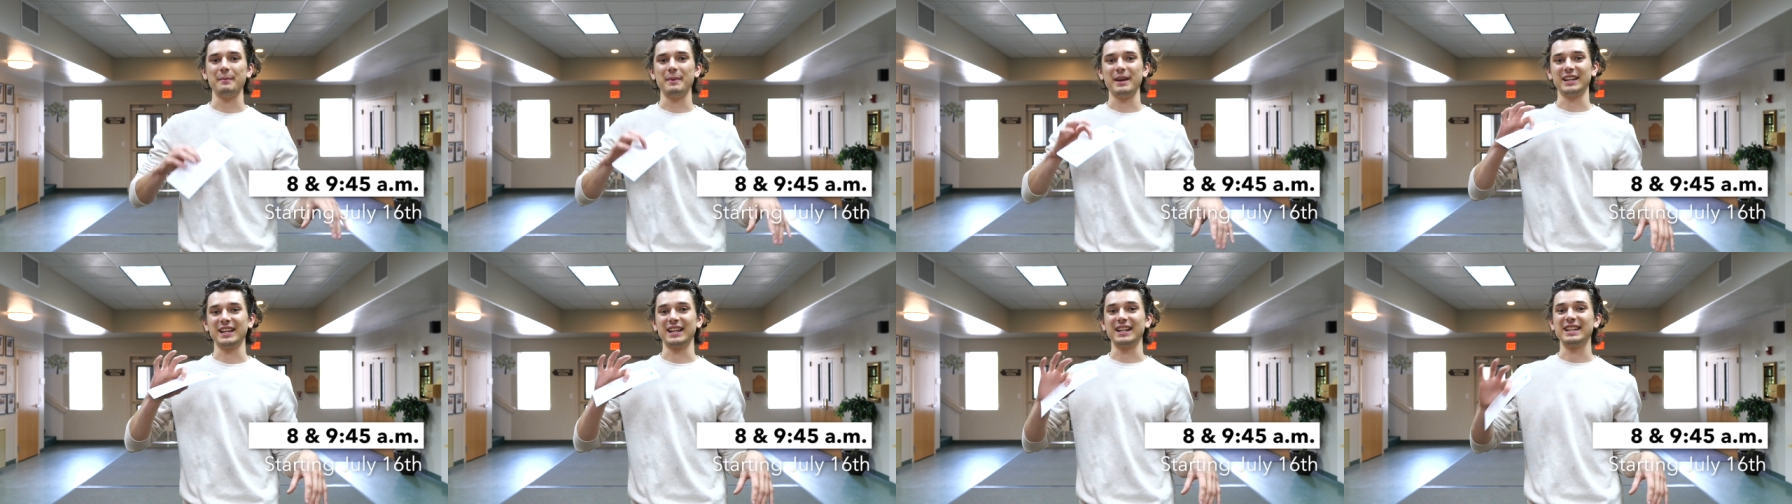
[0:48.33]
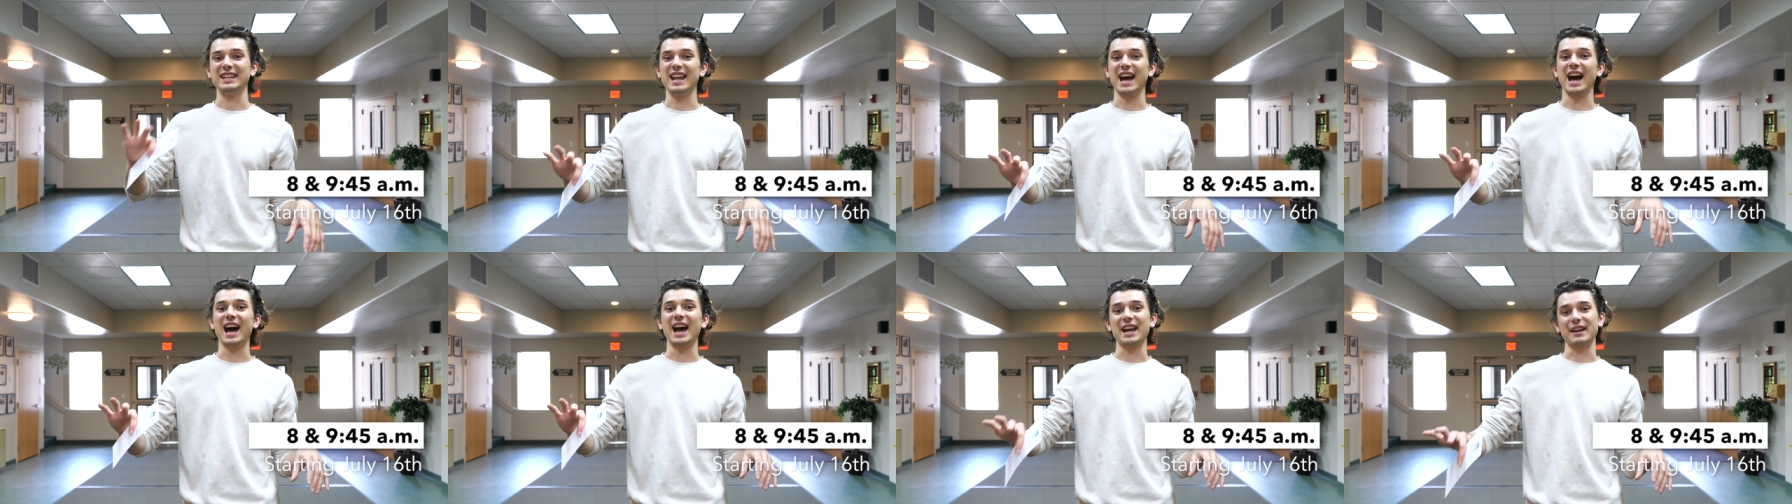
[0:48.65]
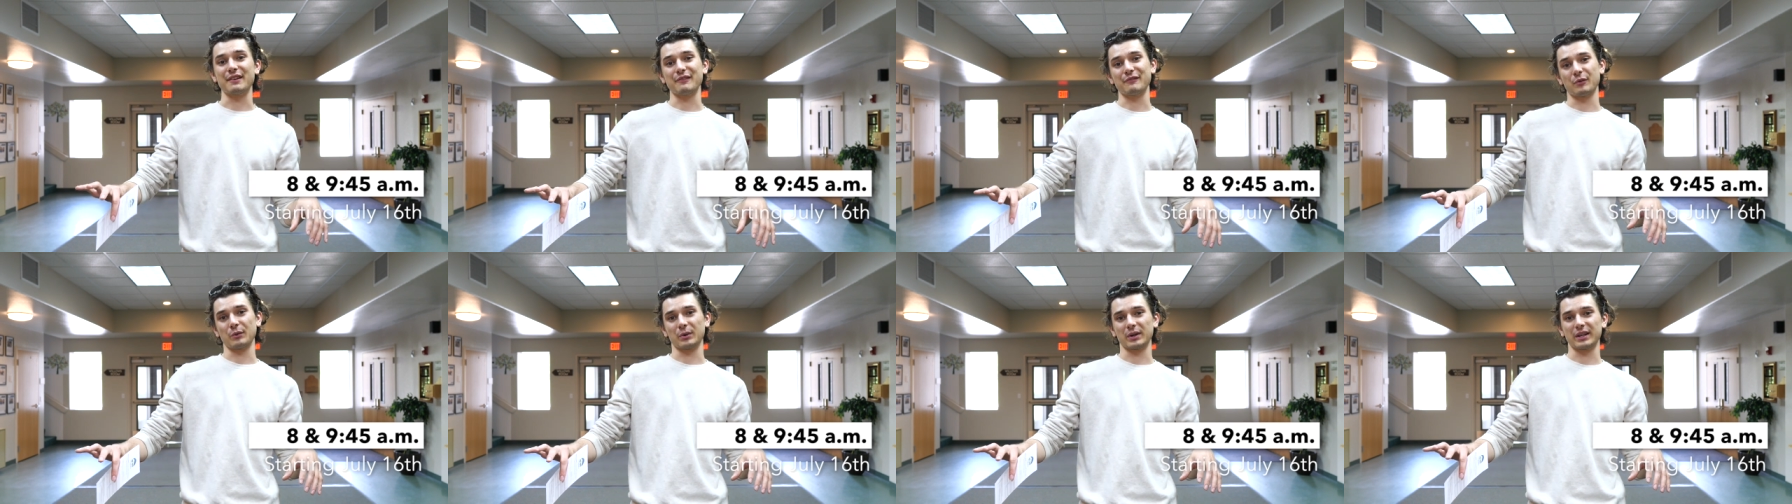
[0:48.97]
and a
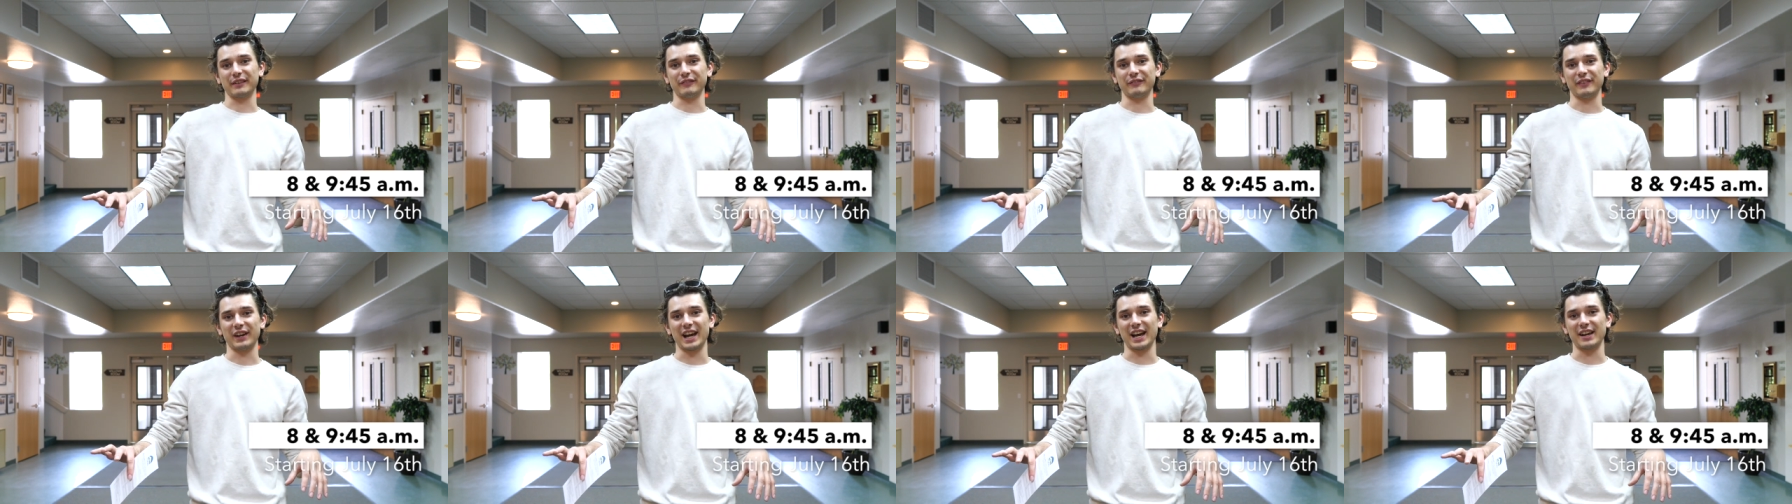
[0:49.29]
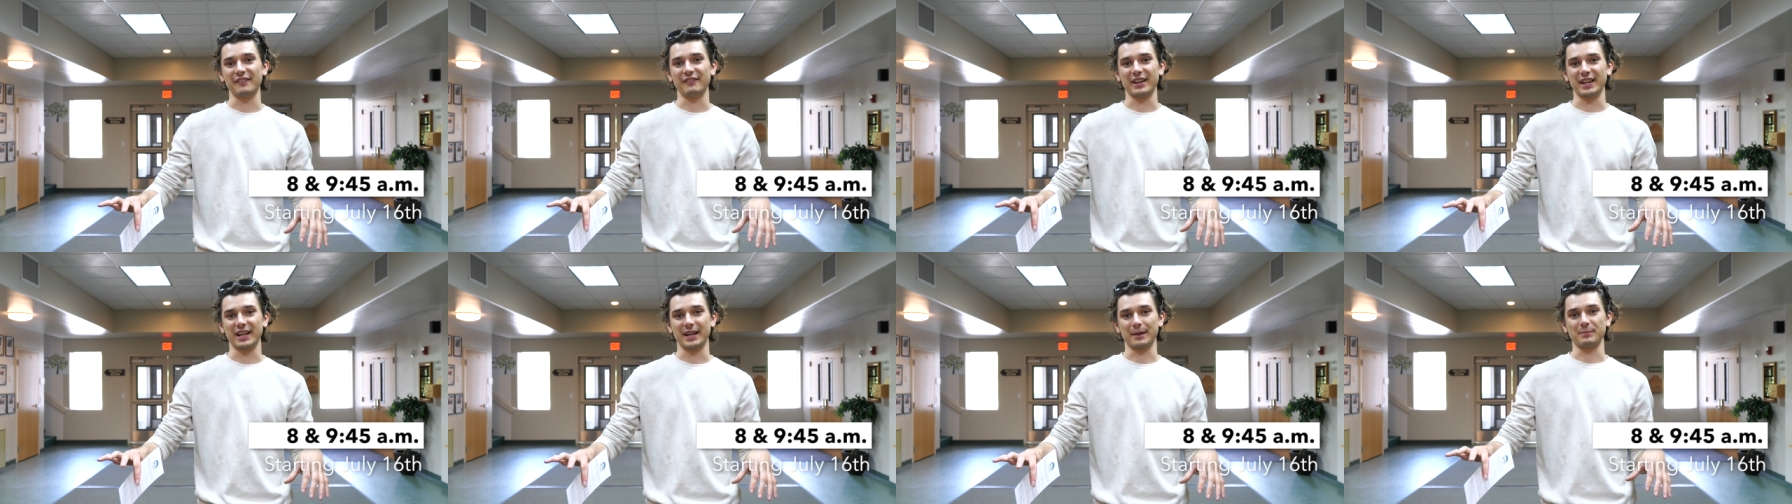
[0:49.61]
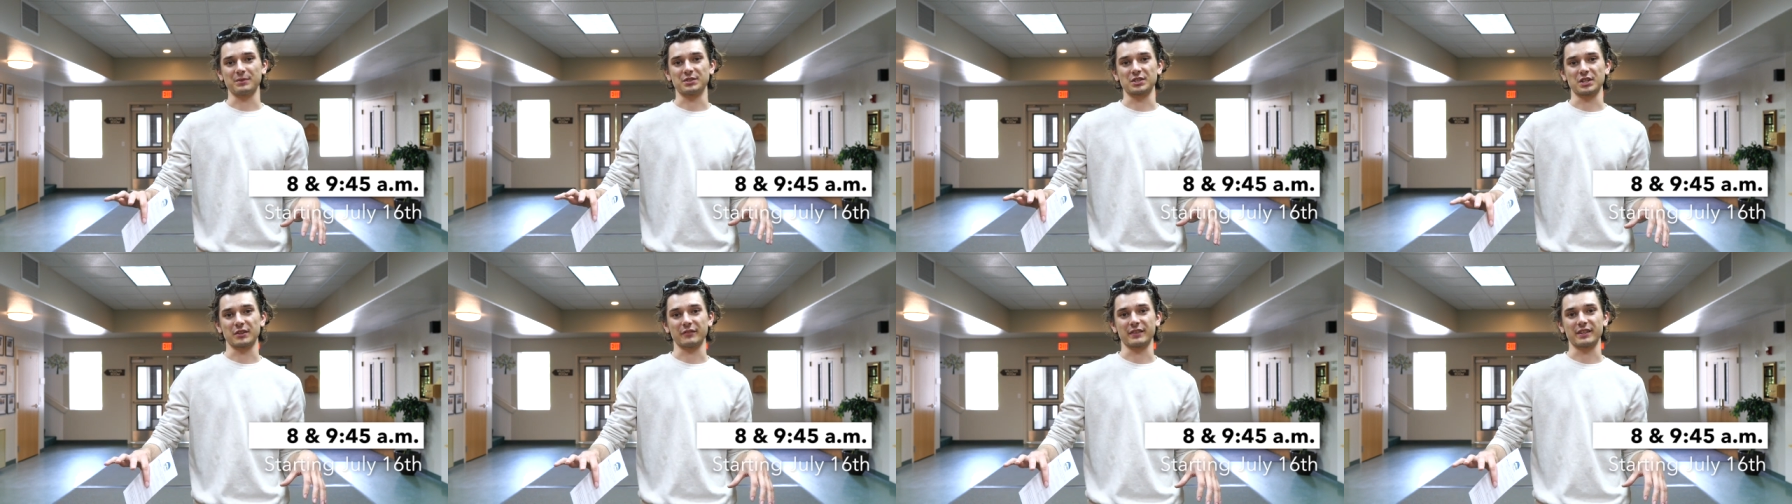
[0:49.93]
9.45 a.m.
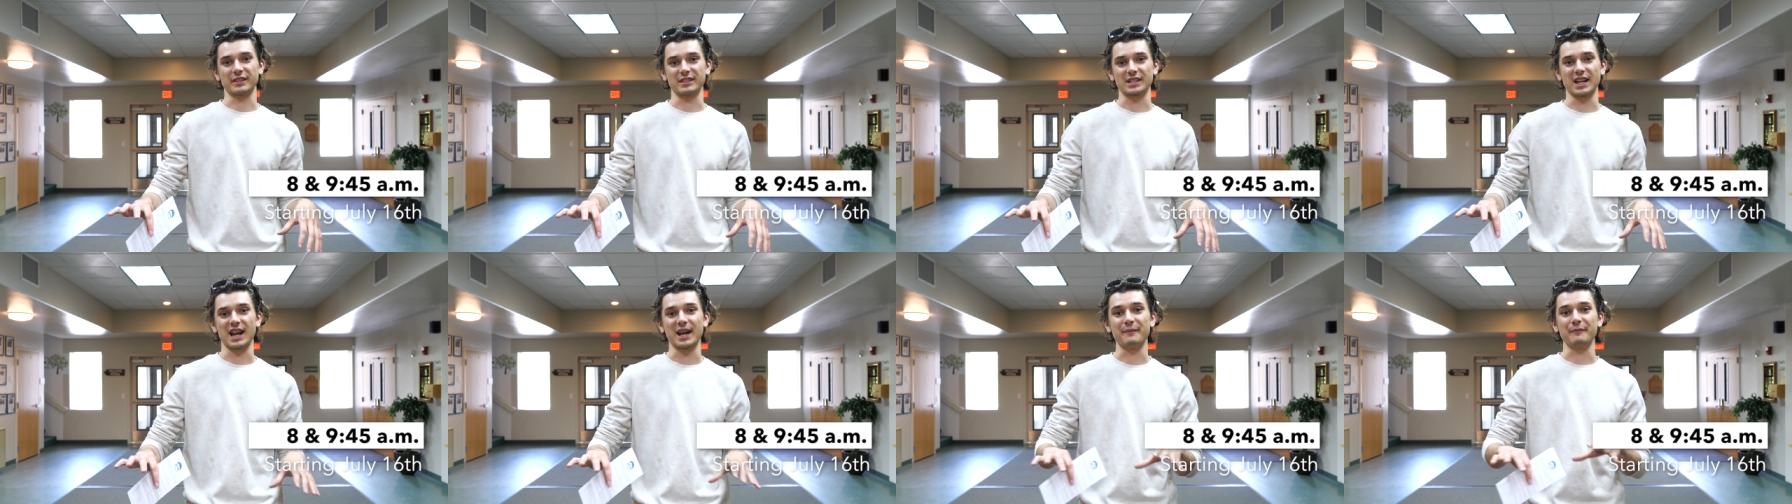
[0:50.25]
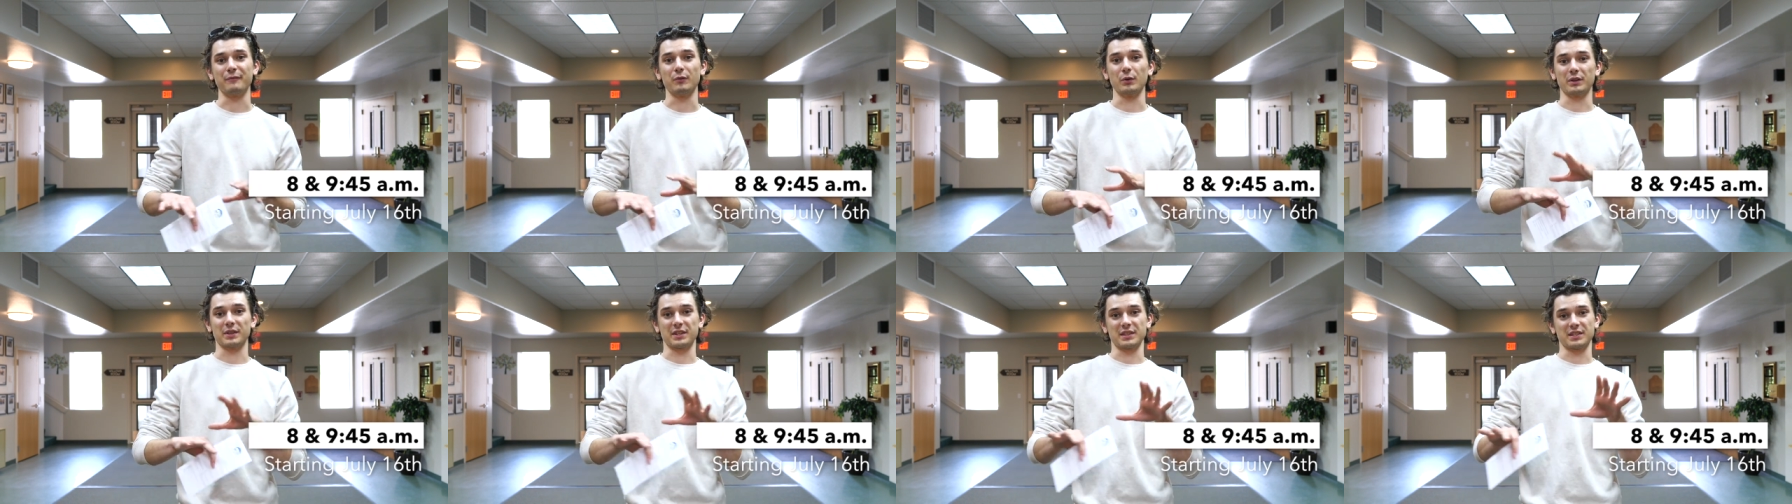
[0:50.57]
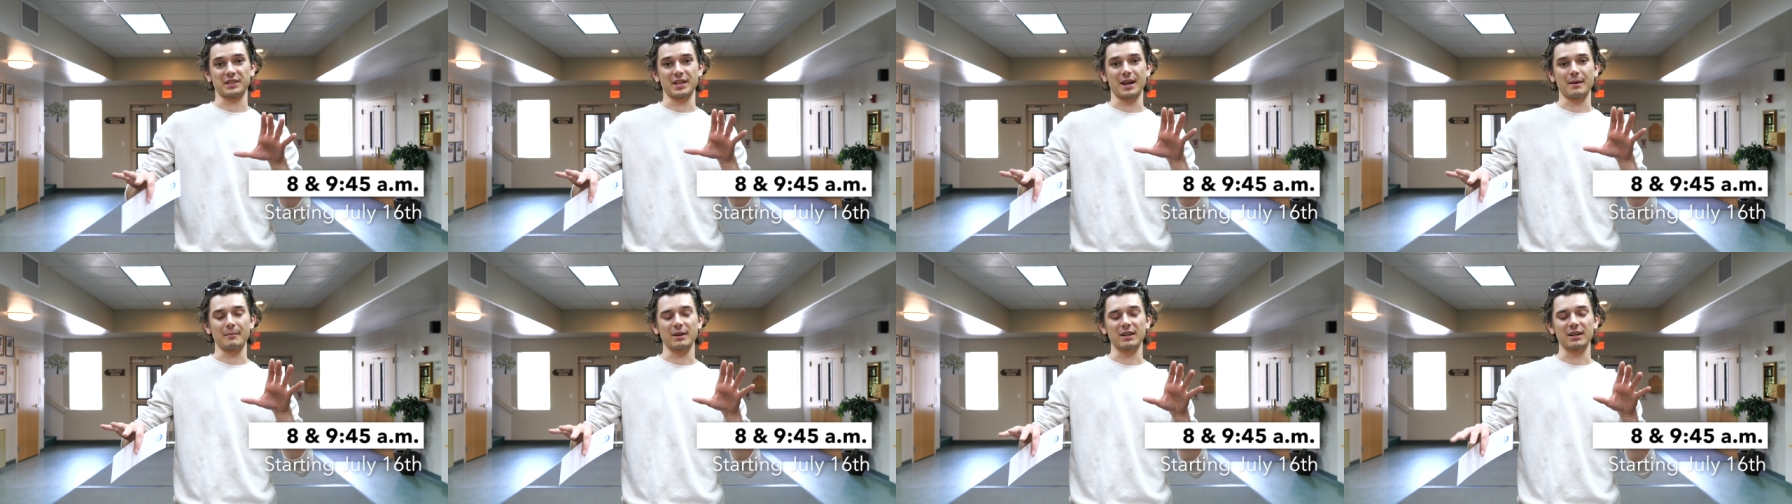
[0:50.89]
service time for the
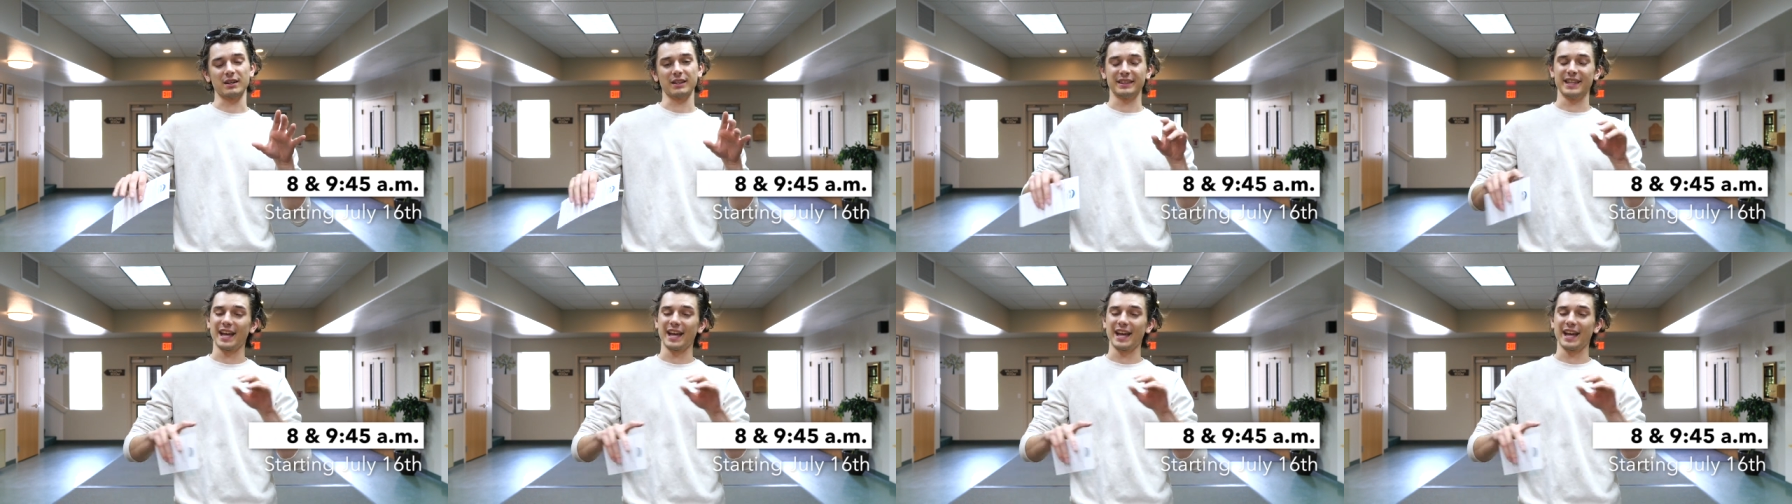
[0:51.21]
summer.